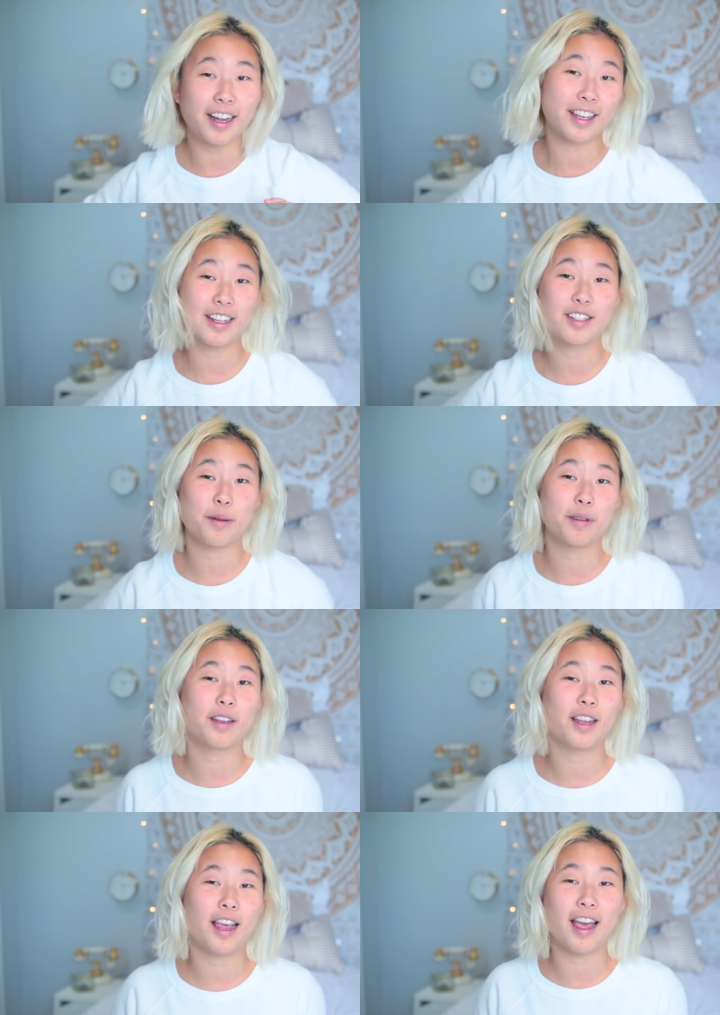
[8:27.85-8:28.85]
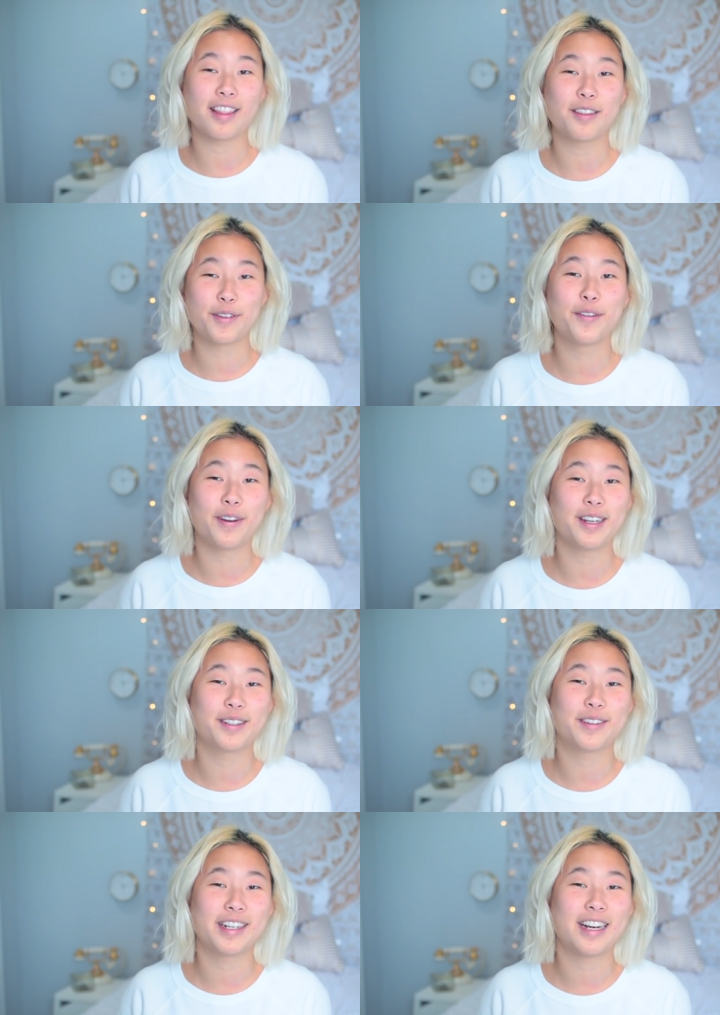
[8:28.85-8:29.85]
I can't stop looking at the
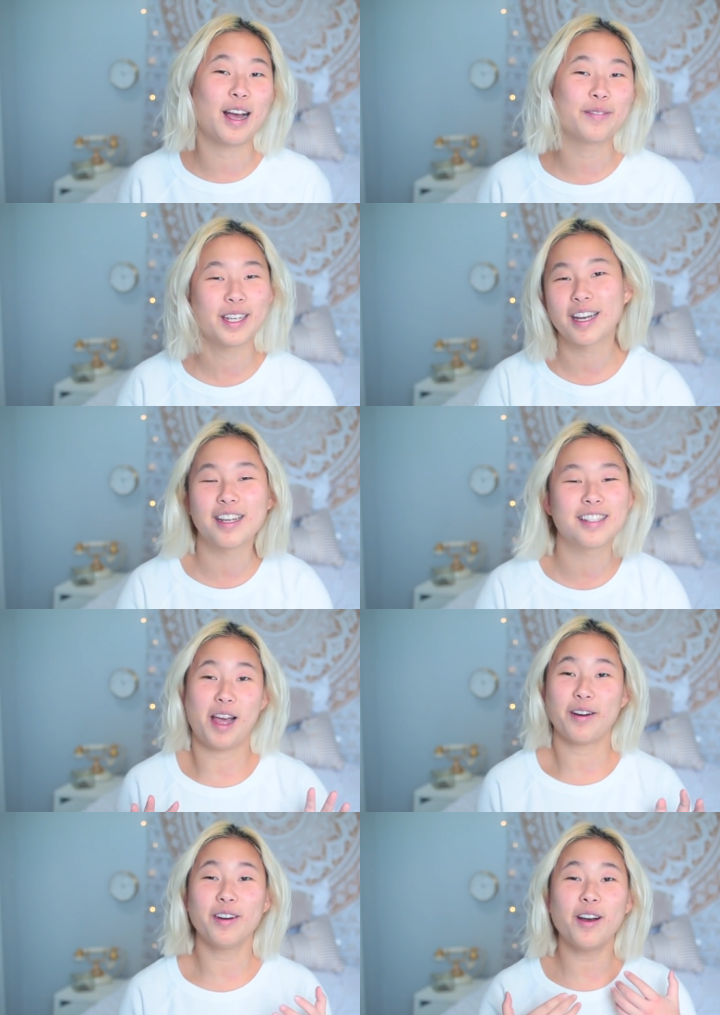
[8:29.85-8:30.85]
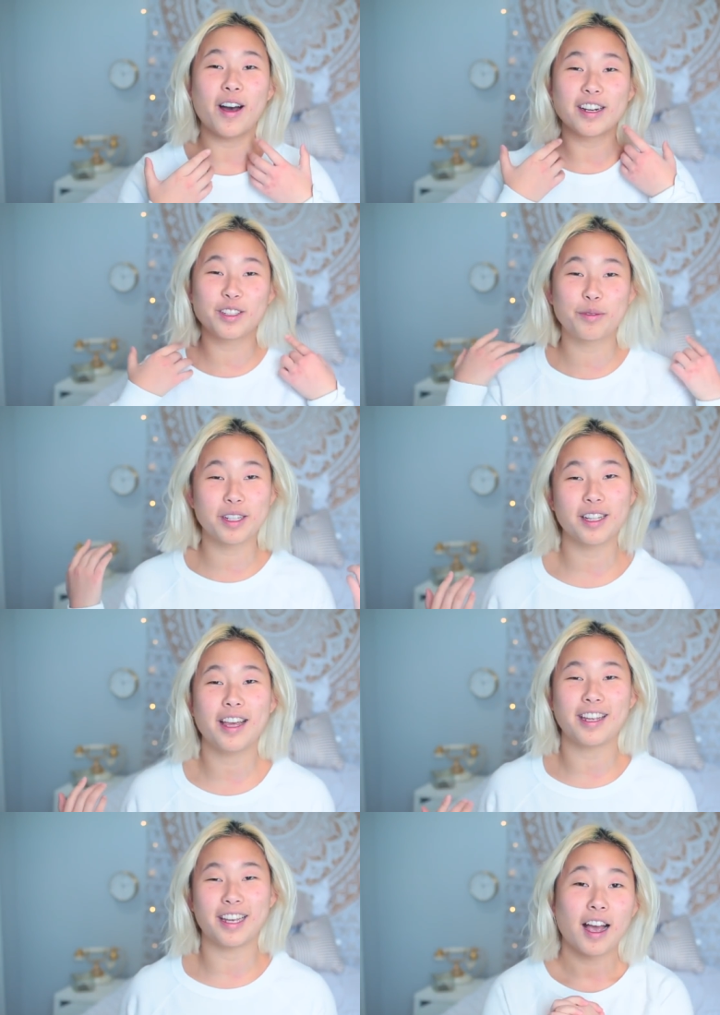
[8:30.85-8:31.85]
viewfinder right now because I don't know, I just really
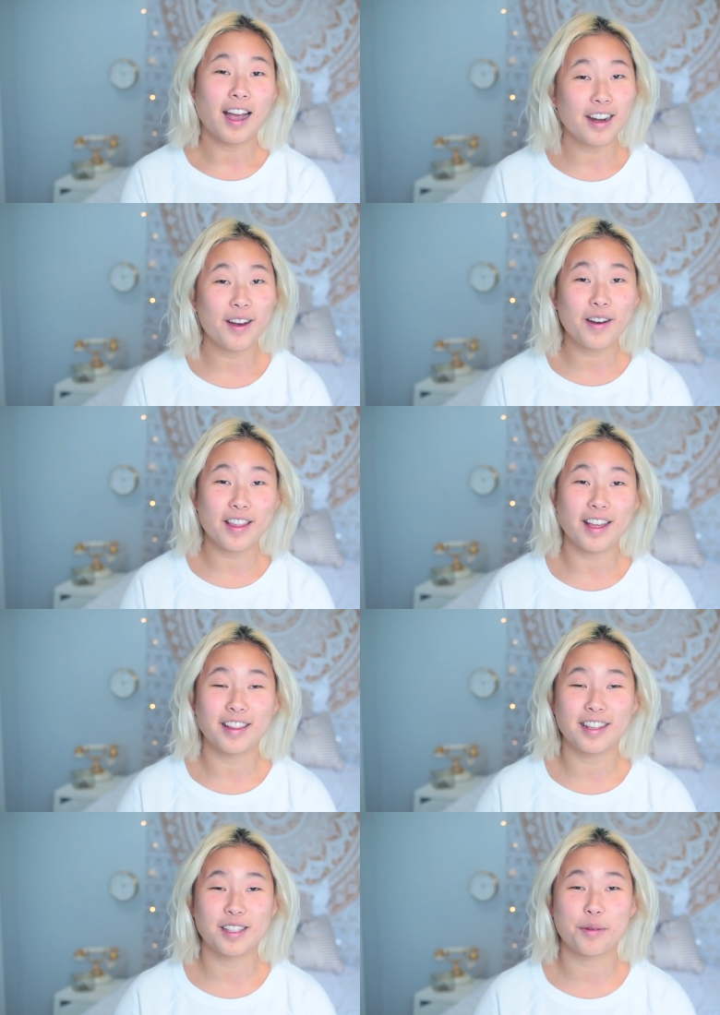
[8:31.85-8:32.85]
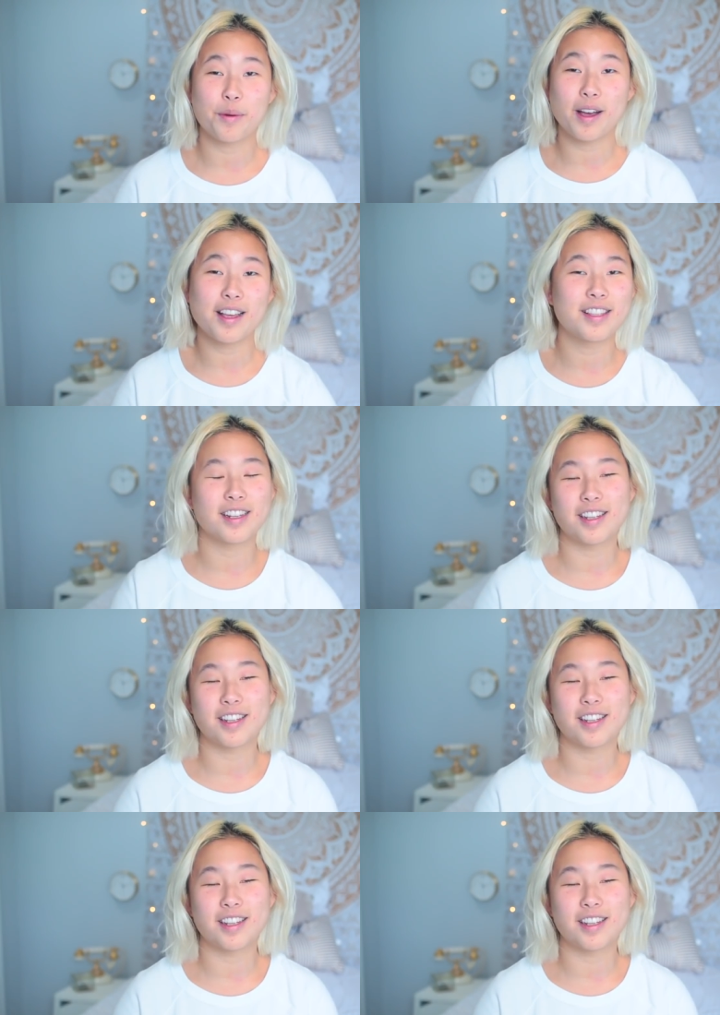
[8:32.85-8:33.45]
like it. I know that this was